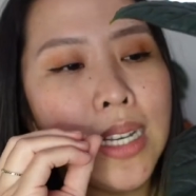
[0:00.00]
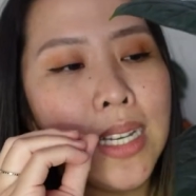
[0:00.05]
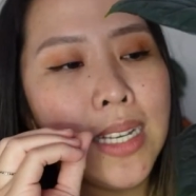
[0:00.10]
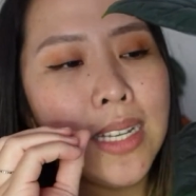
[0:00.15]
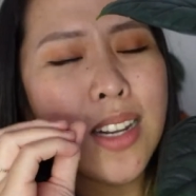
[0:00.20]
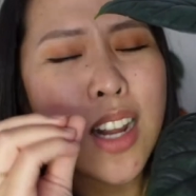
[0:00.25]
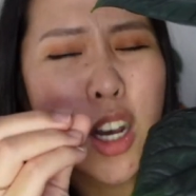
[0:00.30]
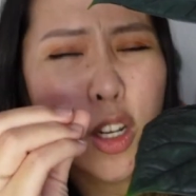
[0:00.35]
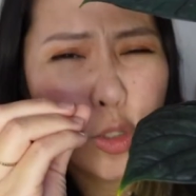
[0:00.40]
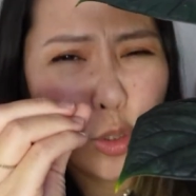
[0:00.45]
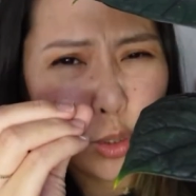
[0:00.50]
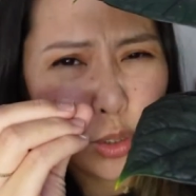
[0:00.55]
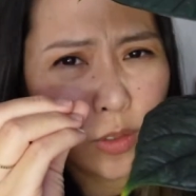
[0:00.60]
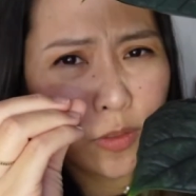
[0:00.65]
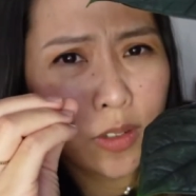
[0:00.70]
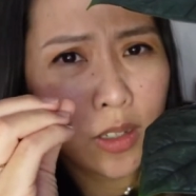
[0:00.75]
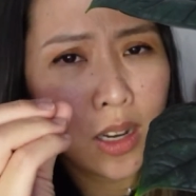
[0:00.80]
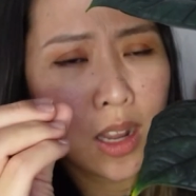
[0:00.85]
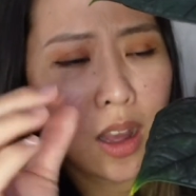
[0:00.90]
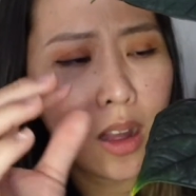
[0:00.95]
not
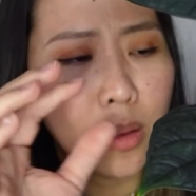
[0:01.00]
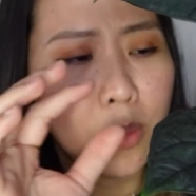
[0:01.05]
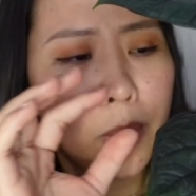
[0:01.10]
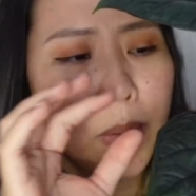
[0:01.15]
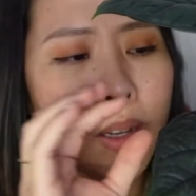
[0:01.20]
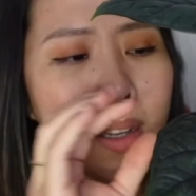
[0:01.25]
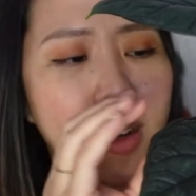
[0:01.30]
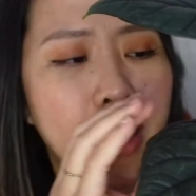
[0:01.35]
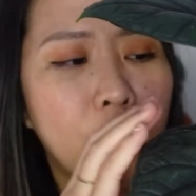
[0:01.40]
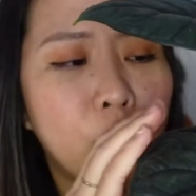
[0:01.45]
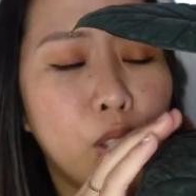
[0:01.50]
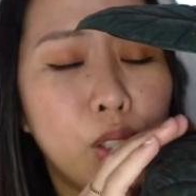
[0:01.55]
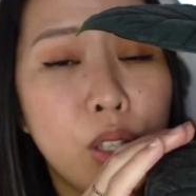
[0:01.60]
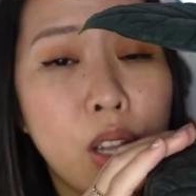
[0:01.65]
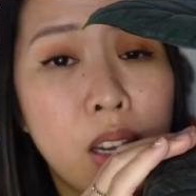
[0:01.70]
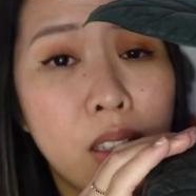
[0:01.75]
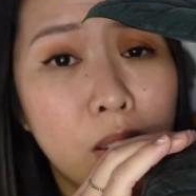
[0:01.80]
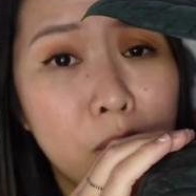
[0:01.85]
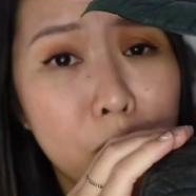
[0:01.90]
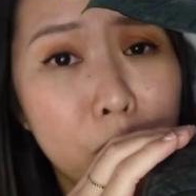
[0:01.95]
juvenile but it's
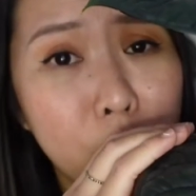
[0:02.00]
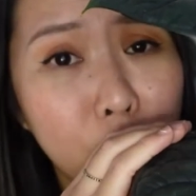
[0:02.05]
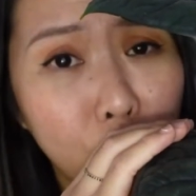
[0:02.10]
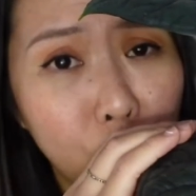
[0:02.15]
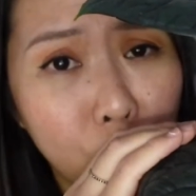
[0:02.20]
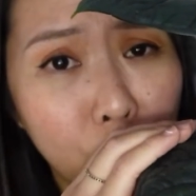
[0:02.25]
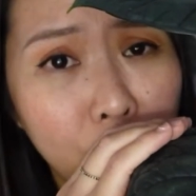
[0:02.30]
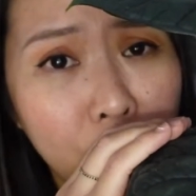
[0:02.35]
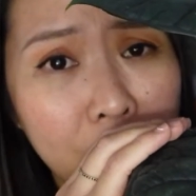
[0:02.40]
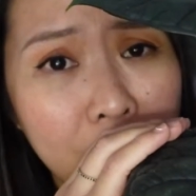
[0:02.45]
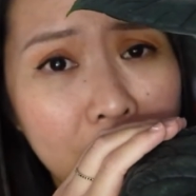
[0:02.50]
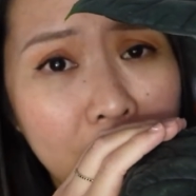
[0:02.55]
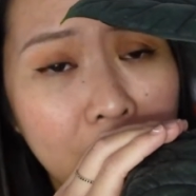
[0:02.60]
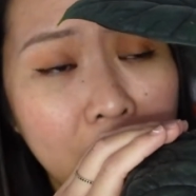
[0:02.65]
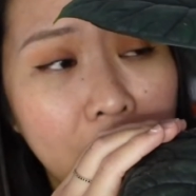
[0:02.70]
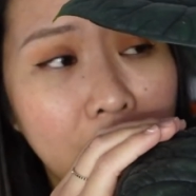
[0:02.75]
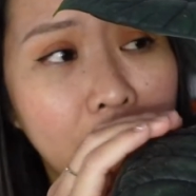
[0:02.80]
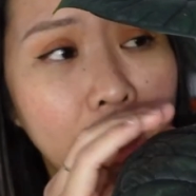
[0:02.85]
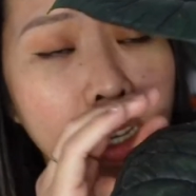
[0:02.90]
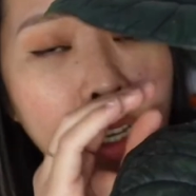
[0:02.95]
not matured
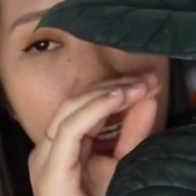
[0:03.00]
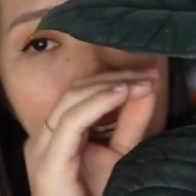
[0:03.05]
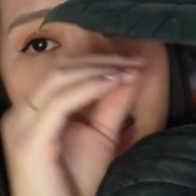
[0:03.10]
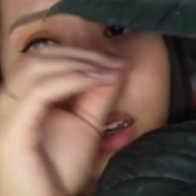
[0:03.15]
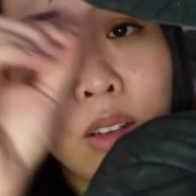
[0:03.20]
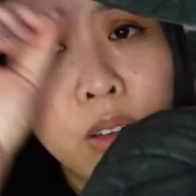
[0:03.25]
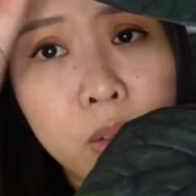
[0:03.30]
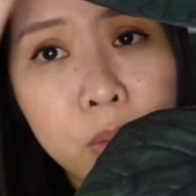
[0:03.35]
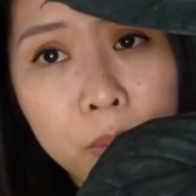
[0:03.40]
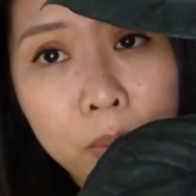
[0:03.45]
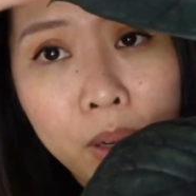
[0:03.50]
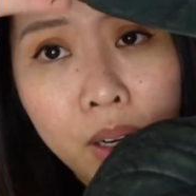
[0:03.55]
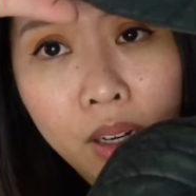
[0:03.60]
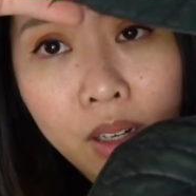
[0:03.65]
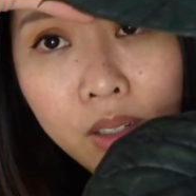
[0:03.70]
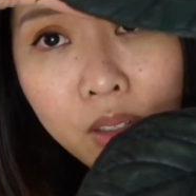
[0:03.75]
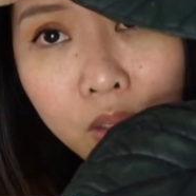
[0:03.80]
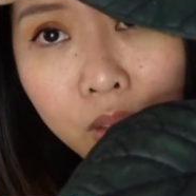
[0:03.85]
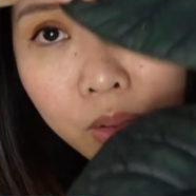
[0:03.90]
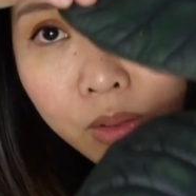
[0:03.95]
yet
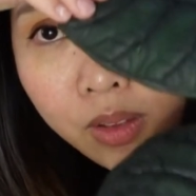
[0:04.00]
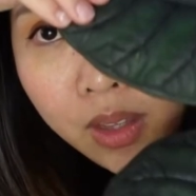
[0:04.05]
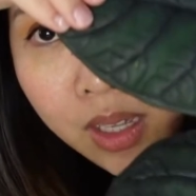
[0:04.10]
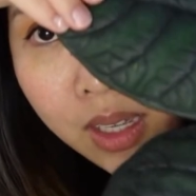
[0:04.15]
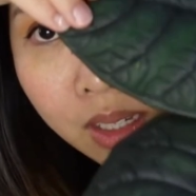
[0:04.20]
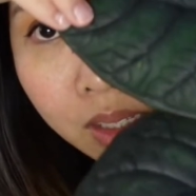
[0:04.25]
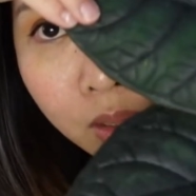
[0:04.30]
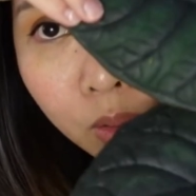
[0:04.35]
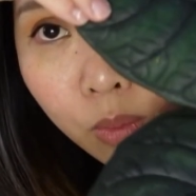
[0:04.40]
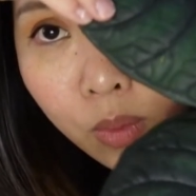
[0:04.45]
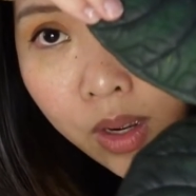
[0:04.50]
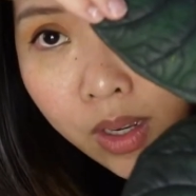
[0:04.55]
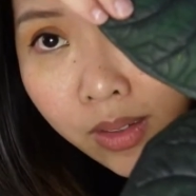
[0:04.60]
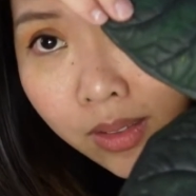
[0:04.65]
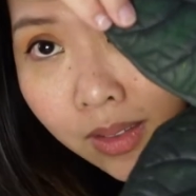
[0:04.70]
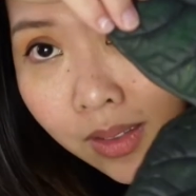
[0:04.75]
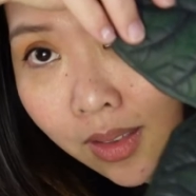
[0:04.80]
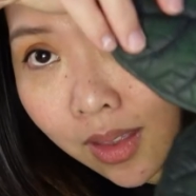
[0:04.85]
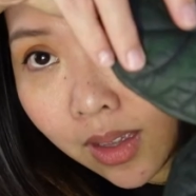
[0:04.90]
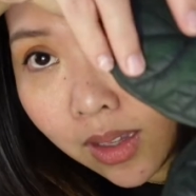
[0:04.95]
compared to these
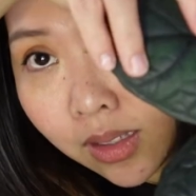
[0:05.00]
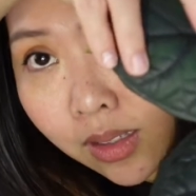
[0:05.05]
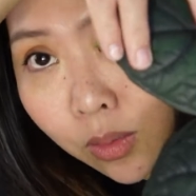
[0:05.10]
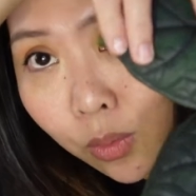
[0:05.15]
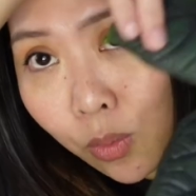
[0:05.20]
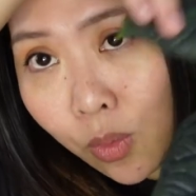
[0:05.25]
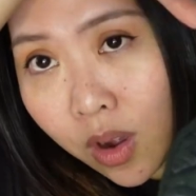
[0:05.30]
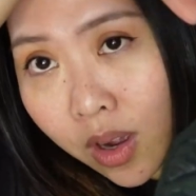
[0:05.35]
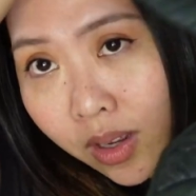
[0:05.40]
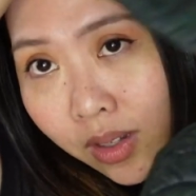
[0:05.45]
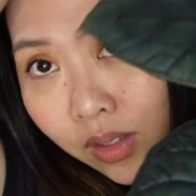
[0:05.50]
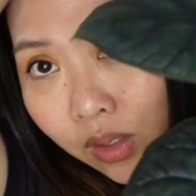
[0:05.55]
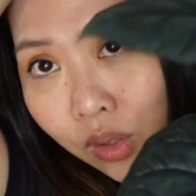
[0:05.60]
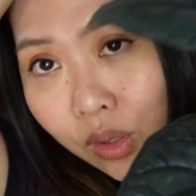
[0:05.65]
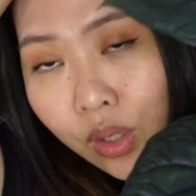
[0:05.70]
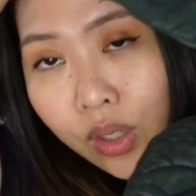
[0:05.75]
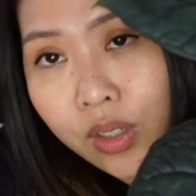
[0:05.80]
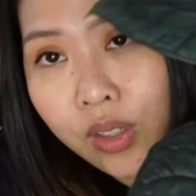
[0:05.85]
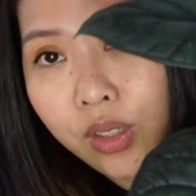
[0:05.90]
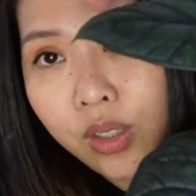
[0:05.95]
ones these ones
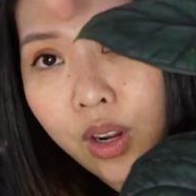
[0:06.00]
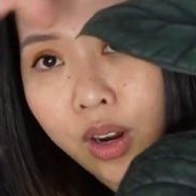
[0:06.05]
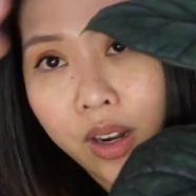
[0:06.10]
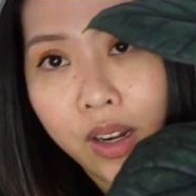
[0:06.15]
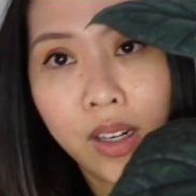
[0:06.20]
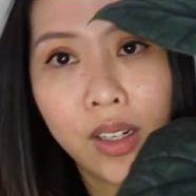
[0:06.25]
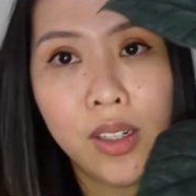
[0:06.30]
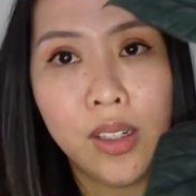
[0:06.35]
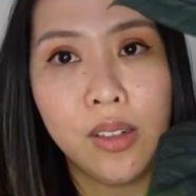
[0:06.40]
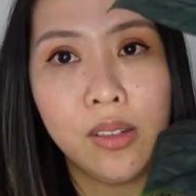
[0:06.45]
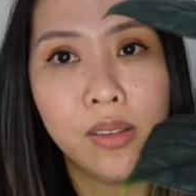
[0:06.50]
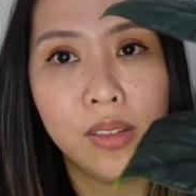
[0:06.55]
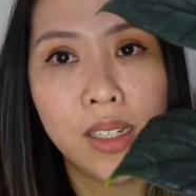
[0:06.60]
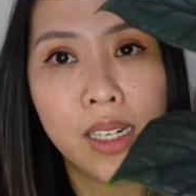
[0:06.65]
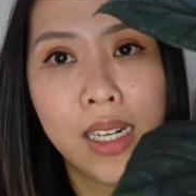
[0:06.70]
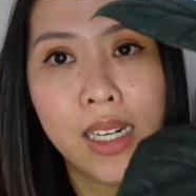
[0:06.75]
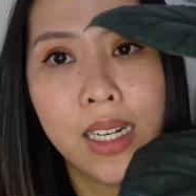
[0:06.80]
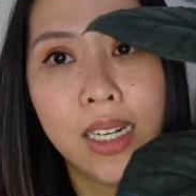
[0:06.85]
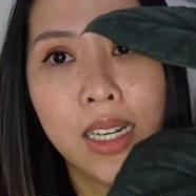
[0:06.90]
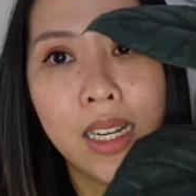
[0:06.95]
are dark
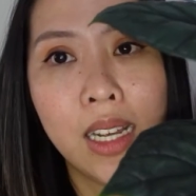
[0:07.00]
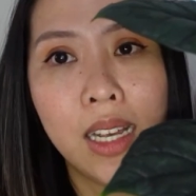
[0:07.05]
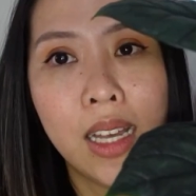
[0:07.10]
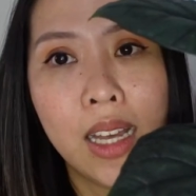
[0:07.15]
green